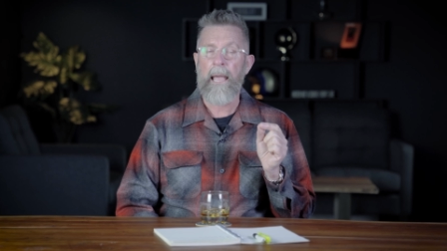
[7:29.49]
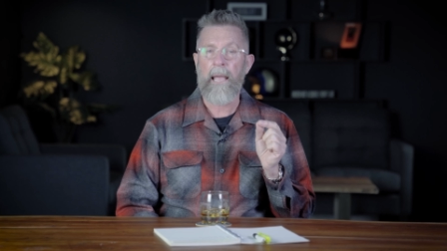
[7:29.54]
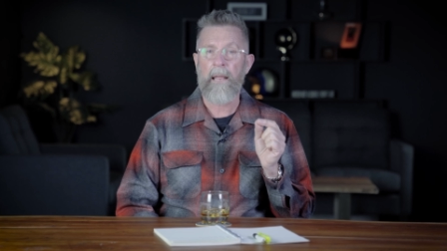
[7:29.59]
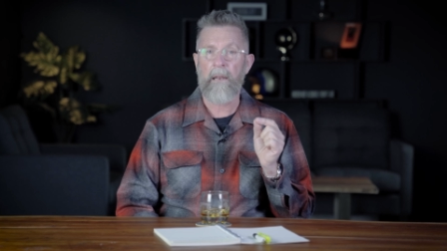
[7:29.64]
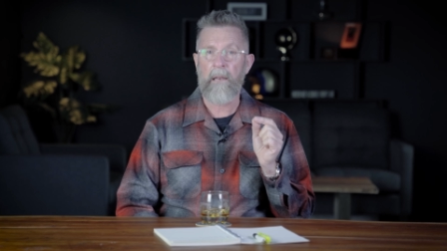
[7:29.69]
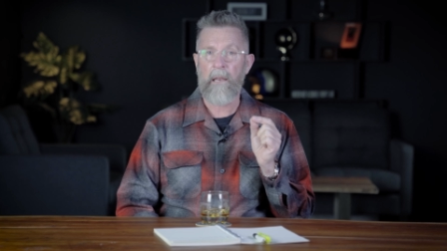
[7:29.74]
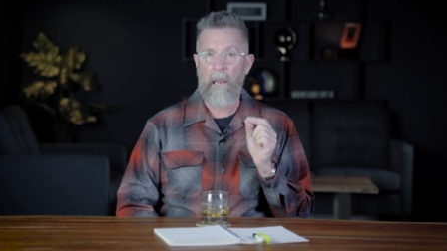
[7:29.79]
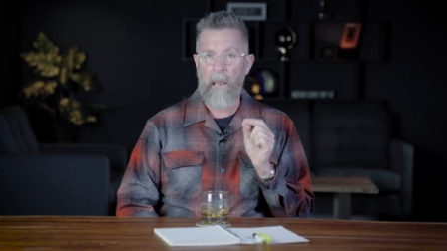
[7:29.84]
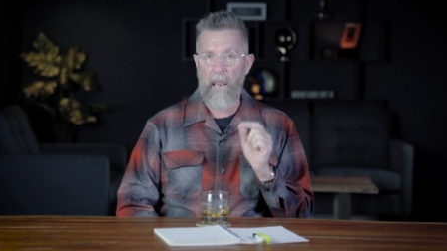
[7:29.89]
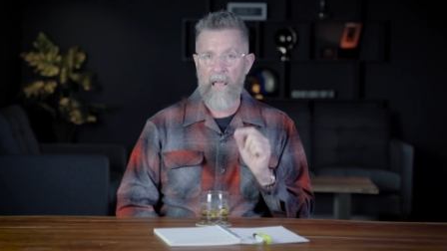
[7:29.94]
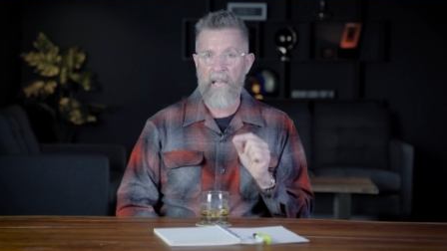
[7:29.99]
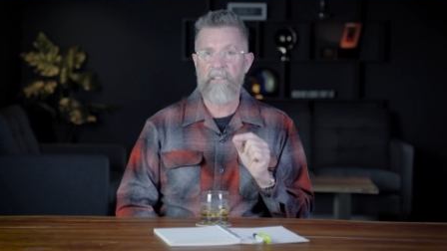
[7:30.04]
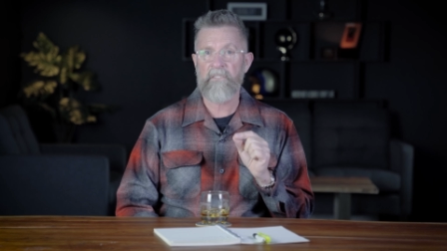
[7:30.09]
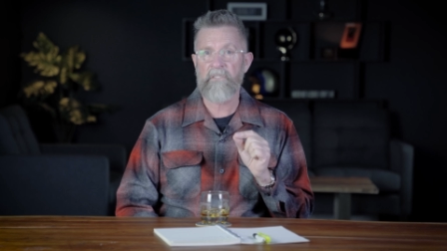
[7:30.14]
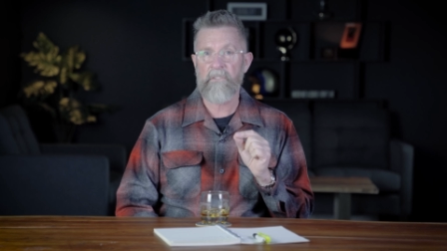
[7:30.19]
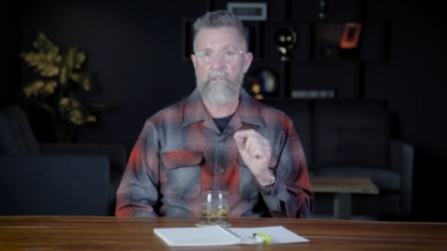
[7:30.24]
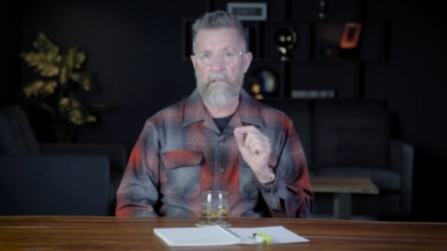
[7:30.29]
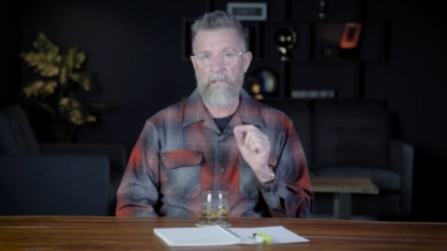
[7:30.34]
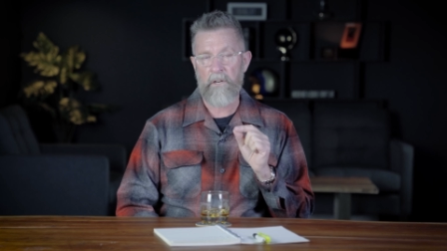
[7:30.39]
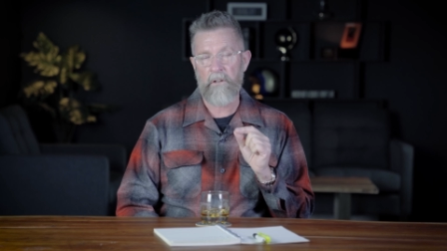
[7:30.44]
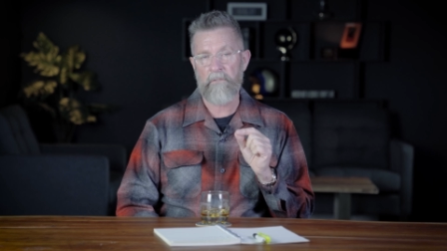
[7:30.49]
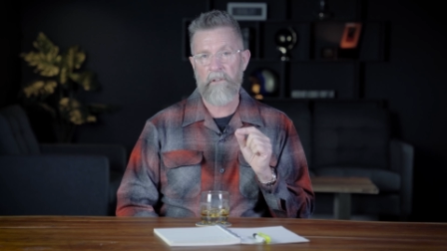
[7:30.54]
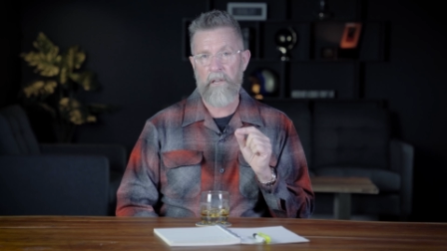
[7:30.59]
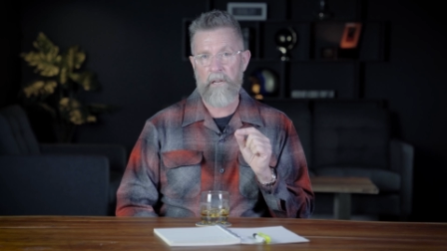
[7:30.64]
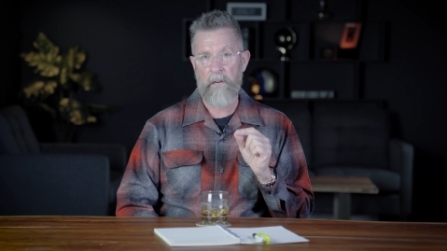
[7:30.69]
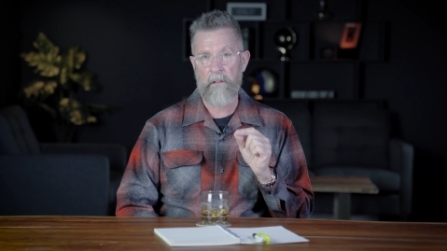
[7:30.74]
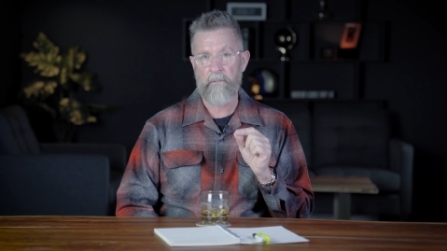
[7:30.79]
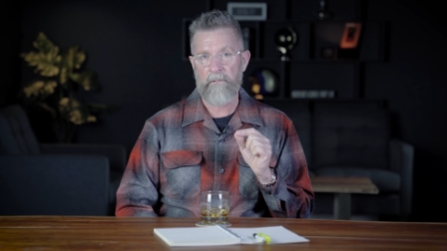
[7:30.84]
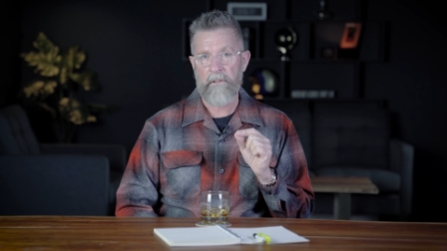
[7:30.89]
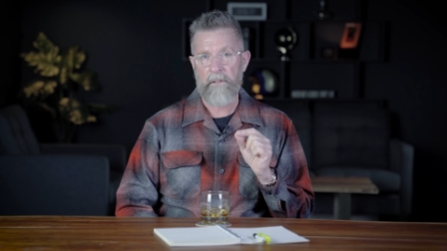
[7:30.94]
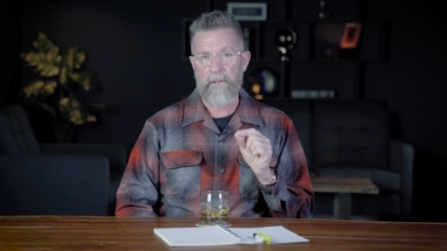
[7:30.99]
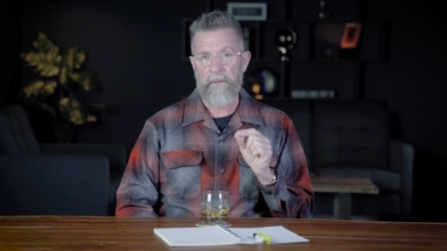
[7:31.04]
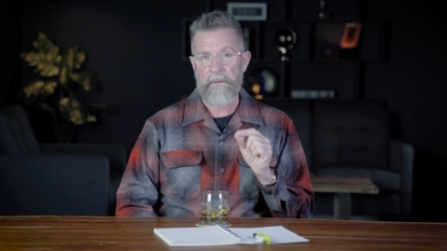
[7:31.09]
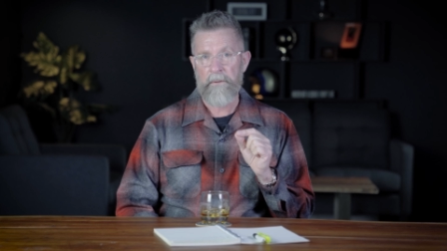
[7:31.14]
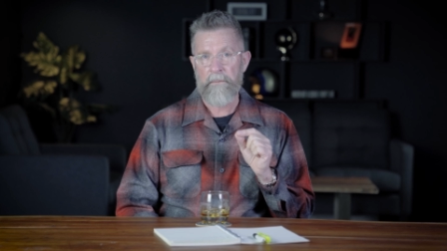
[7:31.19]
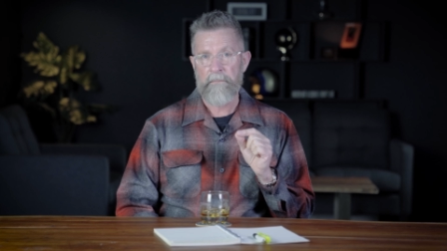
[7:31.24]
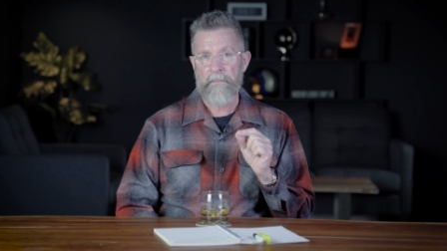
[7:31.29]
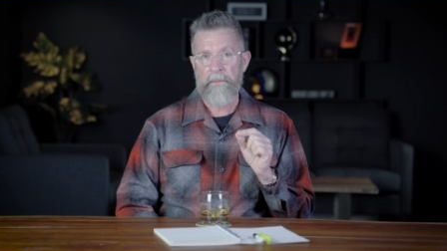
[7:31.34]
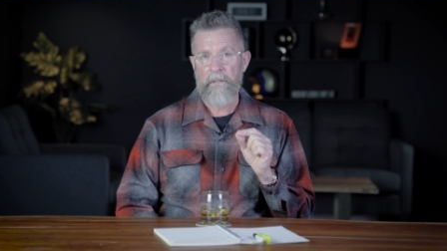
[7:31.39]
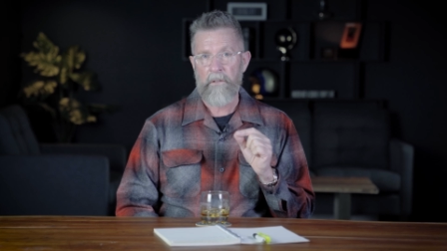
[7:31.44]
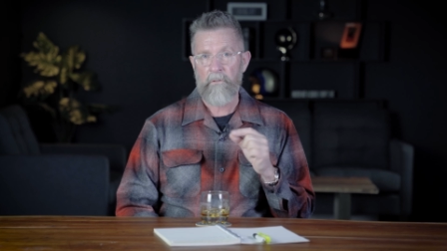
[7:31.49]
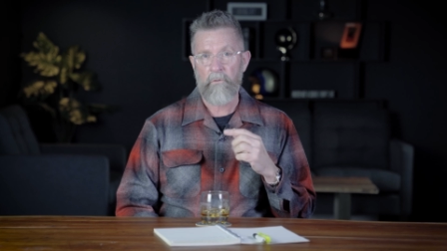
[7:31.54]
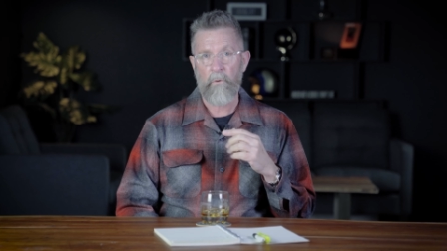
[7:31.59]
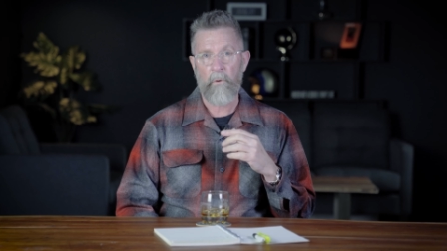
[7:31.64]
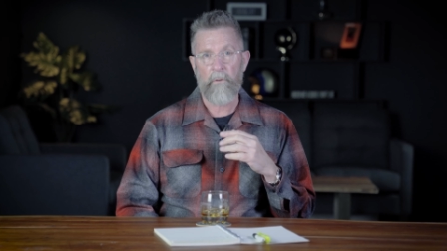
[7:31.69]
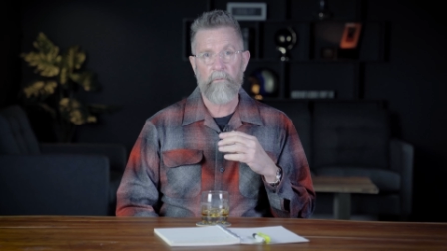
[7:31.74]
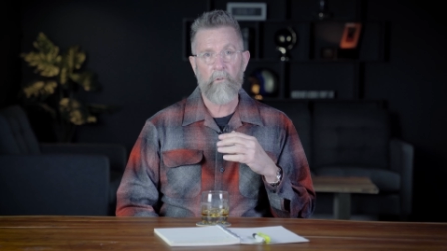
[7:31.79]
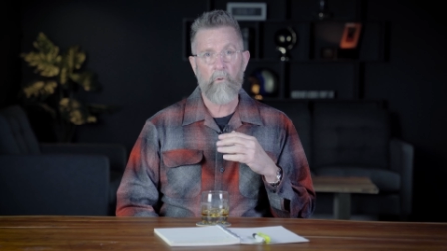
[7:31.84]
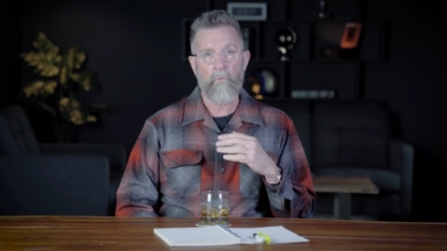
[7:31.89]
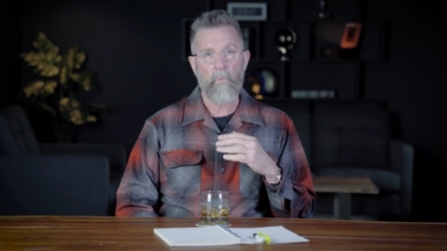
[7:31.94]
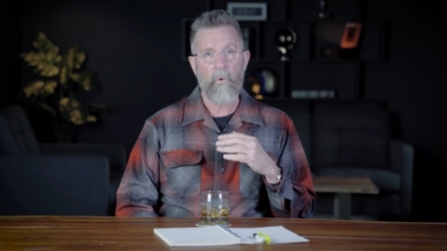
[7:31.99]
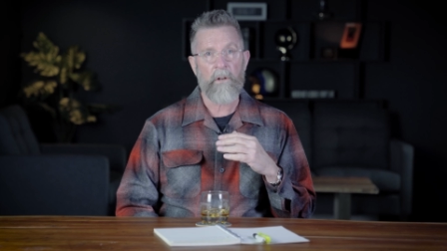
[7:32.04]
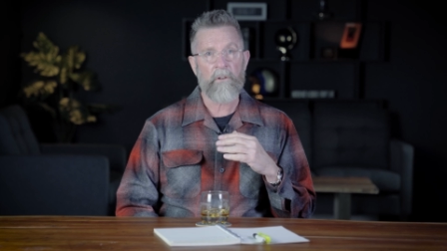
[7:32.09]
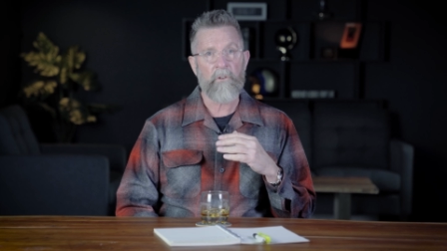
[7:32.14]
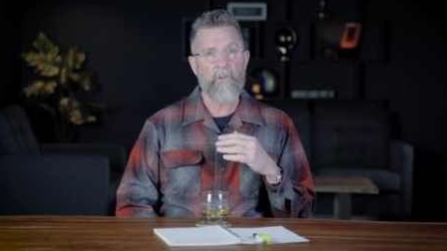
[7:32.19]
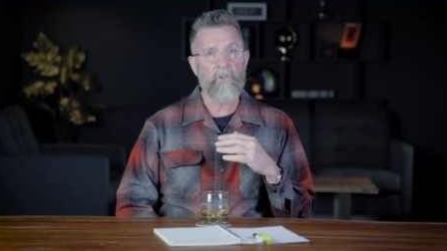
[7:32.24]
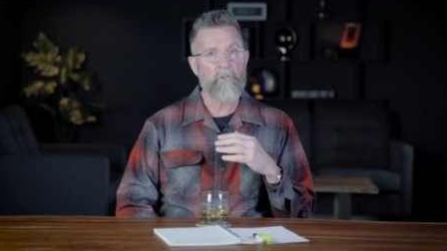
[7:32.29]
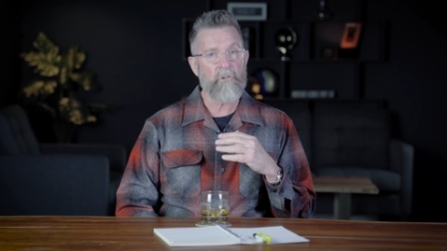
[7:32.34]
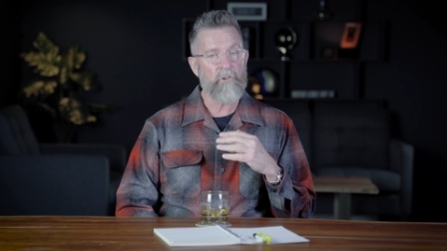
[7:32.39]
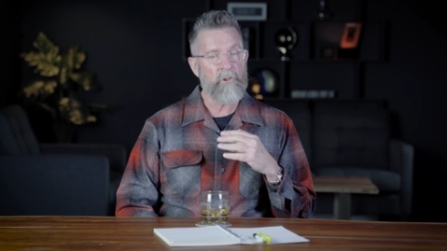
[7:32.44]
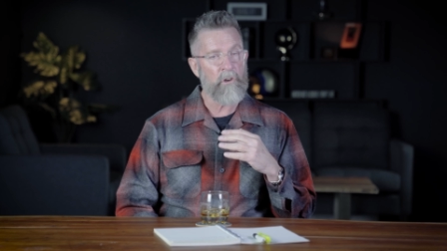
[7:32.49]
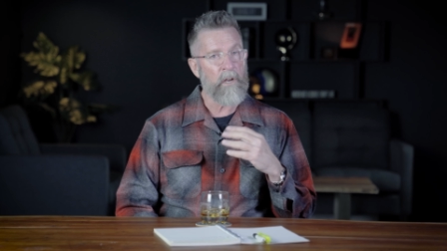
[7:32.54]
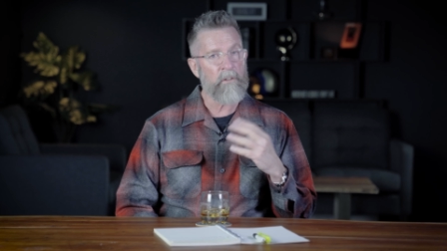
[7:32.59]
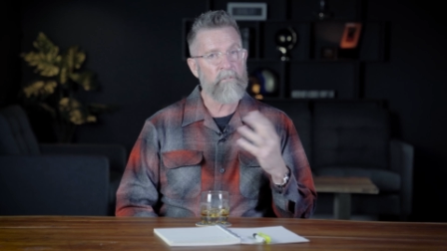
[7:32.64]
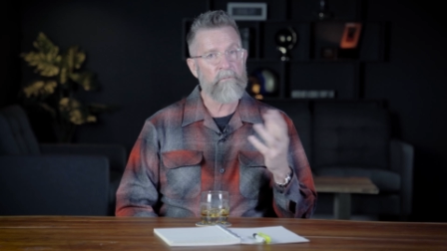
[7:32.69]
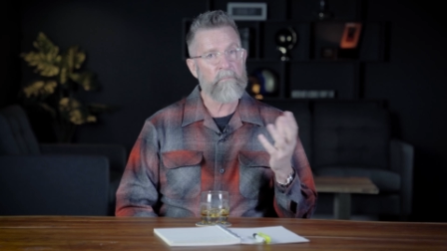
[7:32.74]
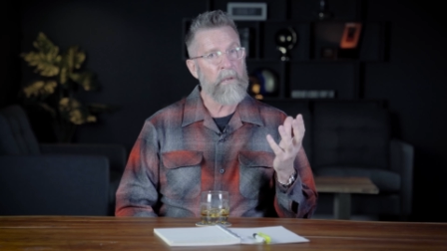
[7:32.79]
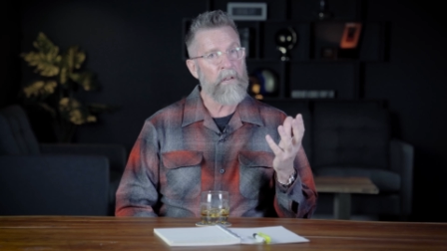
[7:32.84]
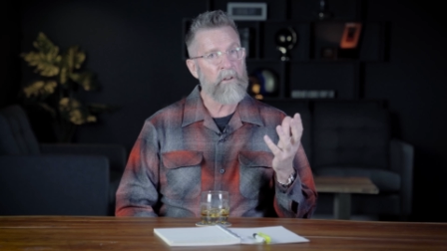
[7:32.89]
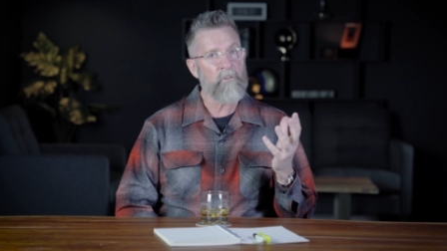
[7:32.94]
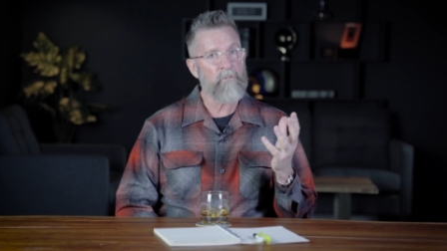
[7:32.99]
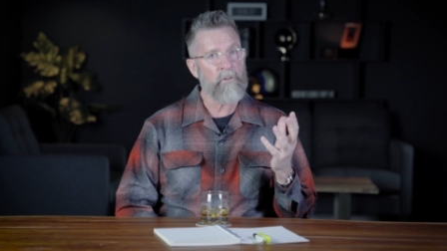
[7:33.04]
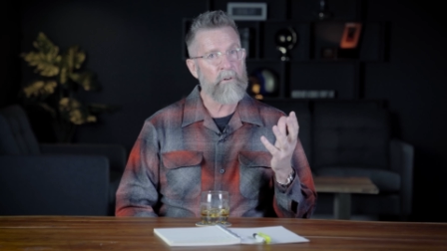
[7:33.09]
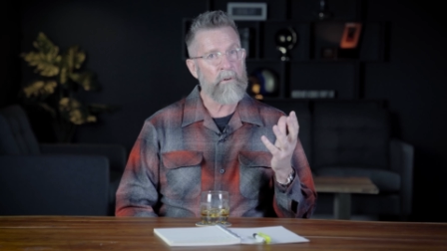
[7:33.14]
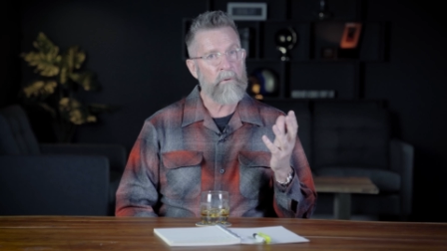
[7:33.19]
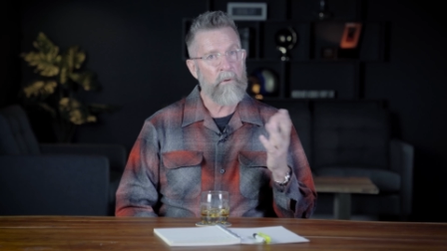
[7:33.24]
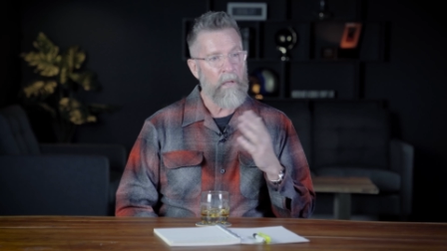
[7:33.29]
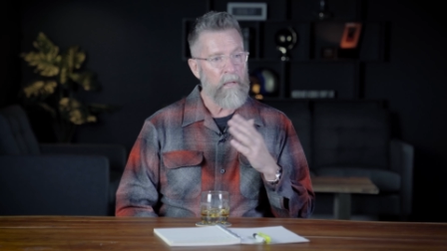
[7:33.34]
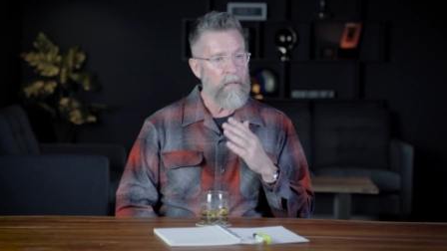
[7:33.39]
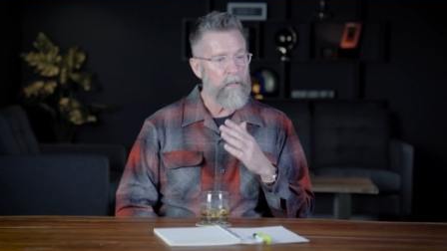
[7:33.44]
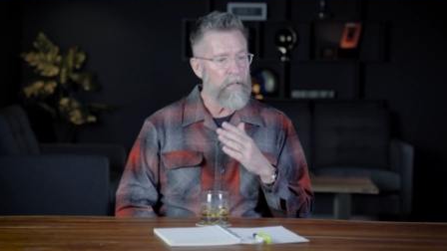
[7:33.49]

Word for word: and less innovative. So if you want to just measure